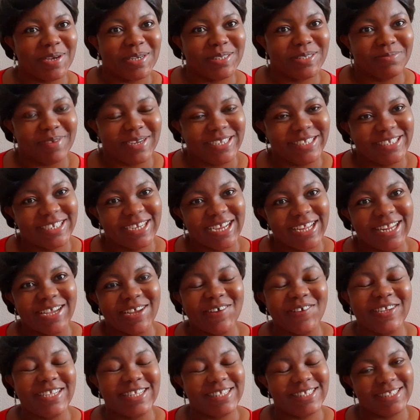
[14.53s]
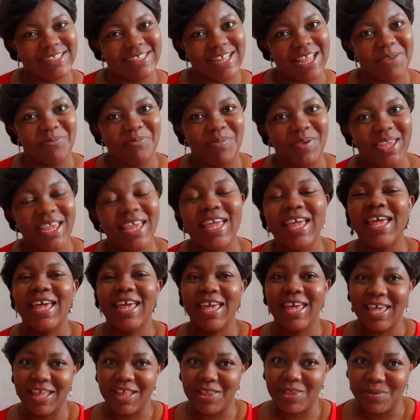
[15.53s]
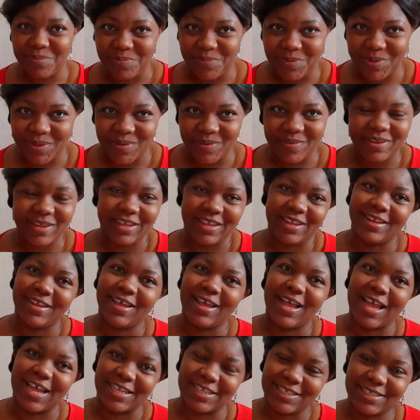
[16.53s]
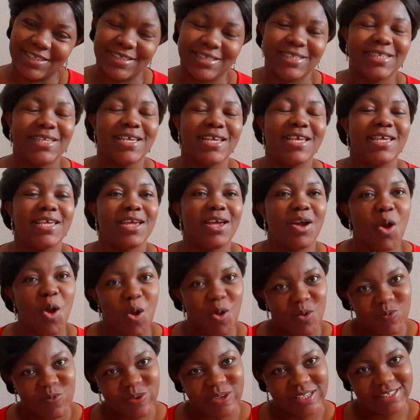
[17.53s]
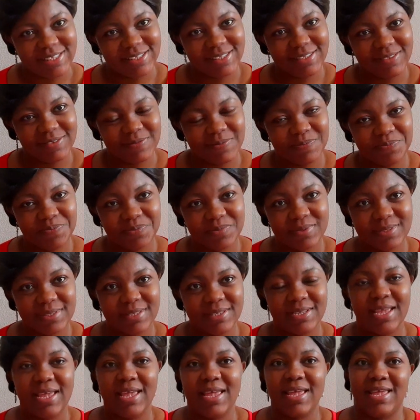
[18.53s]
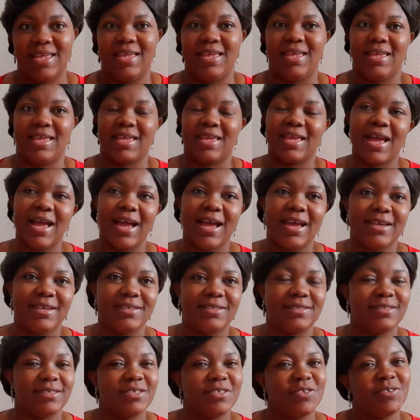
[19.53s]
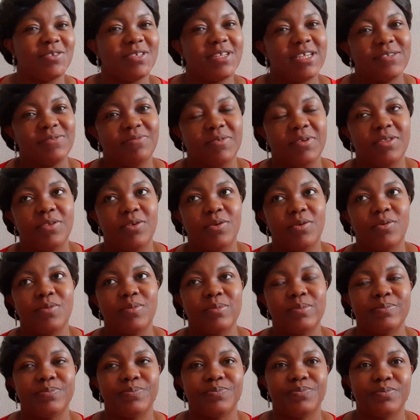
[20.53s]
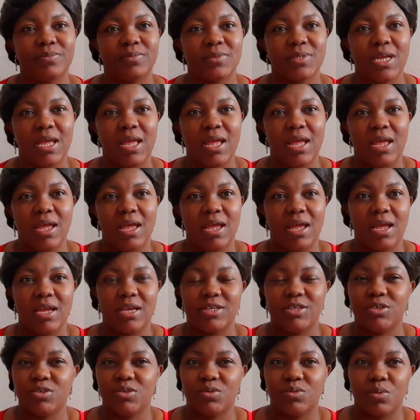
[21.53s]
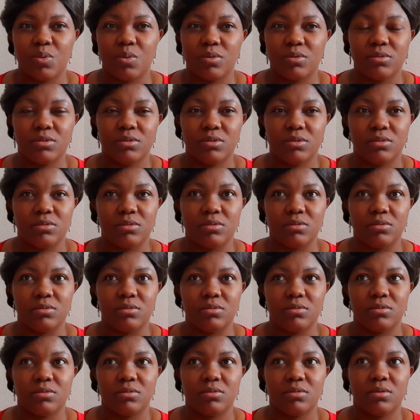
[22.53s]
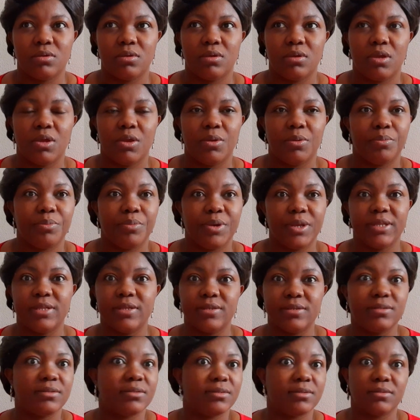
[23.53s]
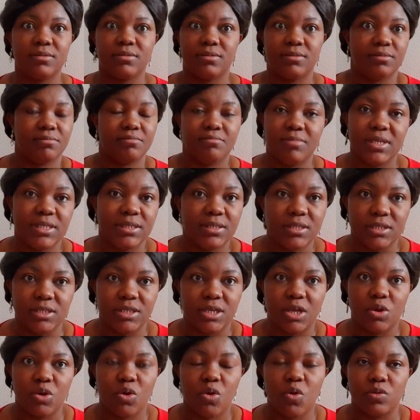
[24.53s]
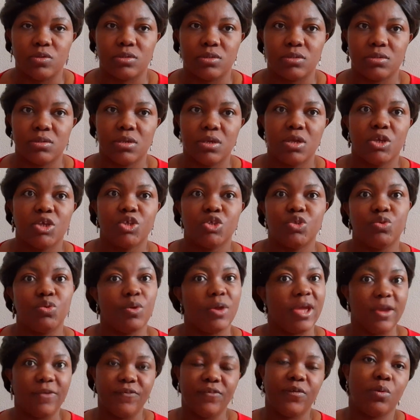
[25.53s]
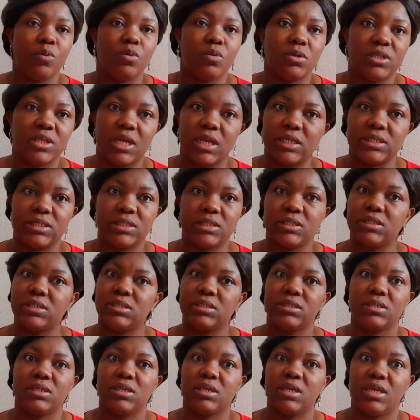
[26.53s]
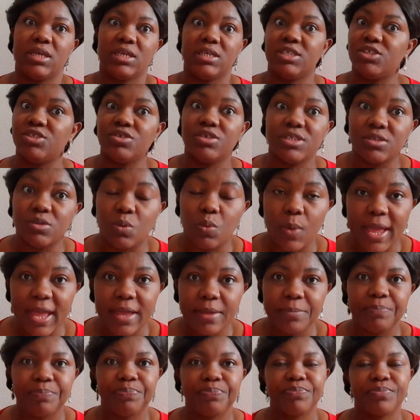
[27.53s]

back to my channel. It's Bebe and the building as always. Guys, in today's video, I just want to bring this message across to everyone that is not aware.